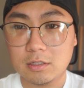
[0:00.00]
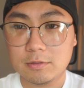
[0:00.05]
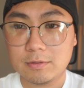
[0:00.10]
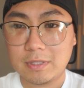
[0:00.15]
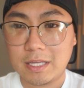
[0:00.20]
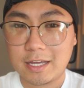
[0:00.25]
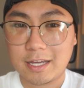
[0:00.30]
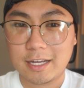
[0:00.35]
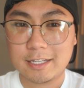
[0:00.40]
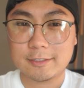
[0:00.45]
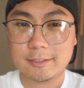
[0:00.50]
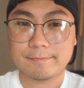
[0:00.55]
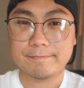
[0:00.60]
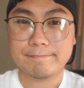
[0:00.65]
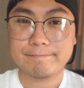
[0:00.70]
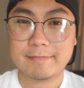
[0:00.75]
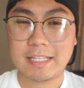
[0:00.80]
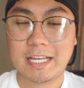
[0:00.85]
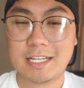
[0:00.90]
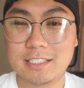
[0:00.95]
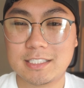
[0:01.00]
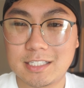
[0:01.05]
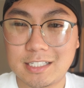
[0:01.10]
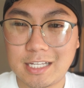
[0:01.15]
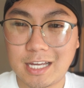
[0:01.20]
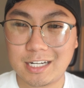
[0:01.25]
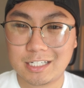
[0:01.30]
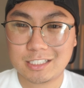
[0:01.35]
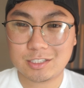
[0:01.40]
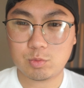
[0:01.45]
yeah, guys, that's
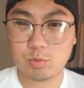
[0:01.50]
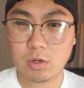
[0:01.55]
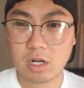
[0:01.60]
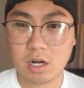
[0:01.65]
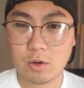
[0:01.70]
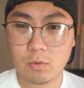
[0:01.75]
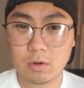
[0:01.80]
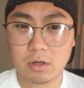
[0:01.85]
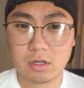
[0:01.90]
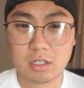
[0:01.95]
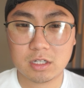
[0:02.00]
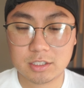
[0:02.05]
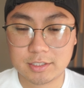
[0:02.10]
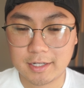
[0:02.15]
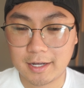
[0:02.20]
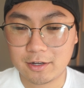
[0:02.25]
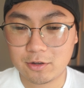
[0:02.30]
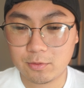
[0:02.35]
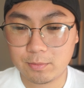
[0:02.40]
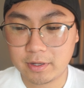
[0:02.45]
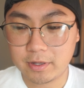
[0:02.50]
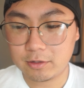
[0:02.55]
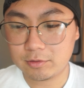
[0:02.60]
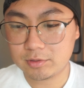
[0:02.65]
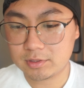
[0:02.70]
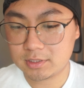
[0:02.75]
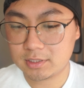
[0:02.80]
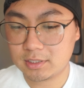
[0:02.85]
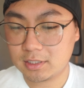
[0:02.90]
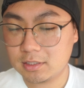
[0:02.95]
kind of just what I wanted to talk about.
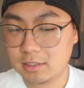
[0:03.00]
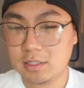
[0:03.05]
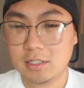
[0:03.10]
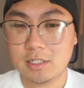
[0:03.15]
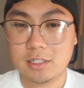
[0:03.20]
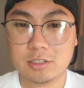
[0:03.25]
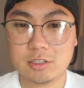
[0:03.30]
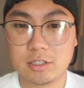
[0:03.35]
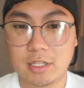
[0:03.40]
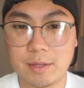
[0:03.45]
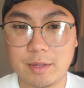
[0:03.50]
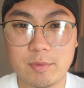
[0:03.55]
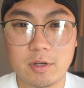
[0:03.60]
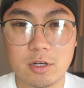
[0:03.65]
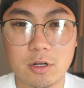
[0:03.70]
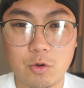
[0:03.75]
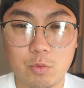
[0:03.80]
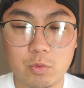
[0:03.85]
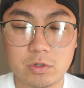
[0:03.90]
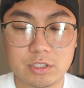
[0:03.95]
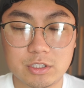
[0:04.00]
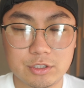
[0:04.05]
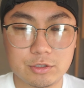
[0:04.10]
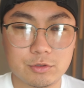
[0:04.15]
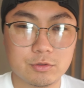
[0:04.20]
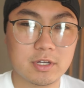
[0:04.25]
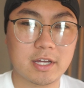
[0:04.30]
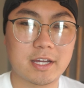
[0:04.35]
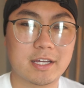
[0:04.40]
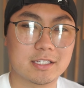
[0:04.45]
So let me know what you
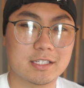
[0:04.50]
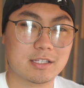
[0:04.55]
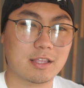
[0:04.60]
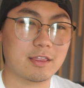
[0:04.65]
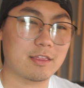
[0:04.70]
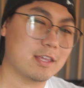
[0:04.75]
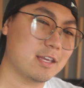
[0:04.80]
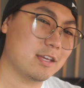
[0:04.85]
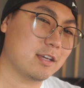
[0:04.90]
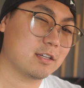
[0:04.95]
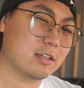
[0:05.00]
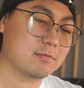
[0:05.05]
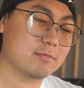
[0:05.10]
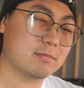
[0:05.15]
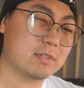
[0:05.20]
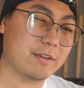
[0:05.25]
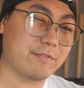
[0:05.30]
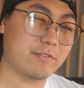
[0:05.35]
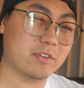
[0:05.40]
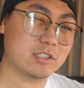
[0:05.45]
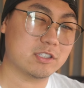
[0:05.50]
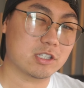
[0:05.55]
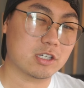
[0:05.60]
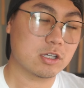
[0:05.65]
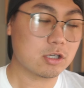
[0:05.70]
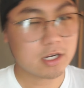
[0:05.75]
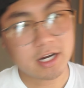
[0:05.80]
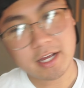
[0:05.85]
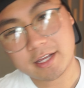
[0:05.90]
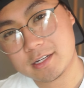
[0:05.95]
guys think, if it's a
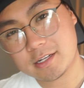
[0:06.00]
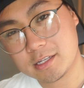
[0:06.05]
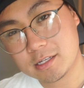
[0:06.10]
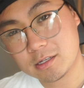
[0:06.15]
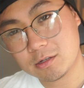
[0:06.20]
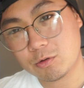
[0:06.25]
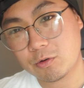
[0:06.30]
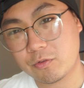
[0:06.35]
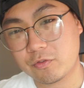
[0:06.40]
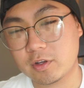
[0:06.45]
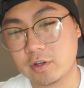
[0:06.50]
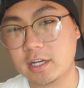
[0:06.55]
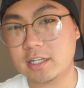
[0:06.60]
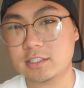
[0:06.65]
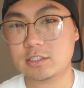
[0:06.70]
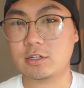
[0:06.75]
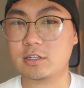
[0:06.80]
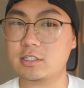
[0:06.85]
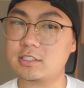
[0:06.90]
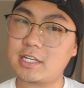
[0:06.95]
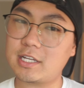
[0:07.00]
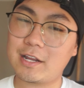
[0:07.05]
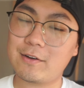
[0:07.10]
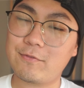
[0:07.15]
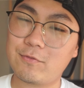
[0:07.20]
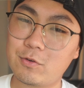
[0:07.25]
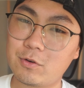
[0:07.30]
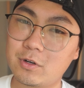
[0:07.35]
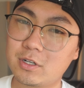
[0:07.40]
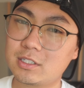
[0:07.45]
good idea or if you guys are excited
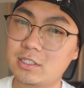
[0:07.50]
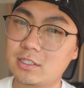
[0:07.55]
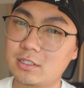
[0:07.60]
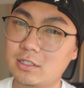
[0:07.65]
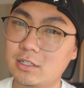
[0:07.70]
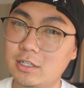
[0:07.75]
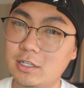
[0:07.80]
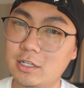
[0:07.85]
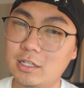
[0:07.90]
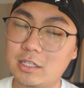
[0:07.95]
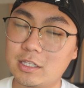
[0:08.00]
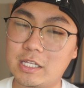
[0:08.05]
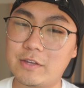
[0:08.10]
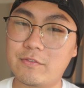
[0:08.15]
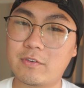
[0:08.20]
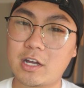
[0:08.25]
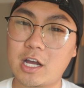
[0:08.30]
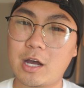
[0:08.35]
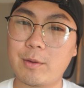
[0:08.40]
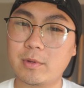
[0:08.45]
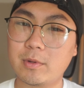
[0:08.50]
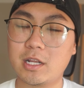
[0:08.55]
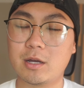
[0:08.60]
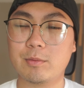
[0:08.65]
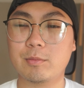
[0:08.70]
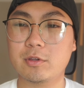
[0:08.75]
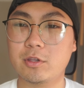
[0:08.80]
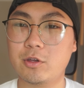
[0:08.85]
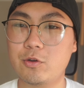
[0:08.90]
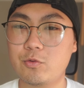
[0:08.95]
for it. Leave a comment down
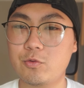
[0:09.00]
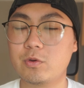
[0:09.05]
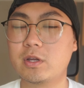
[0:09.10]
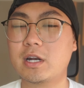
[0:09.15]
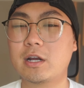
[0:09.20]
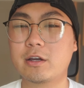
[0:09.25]
below and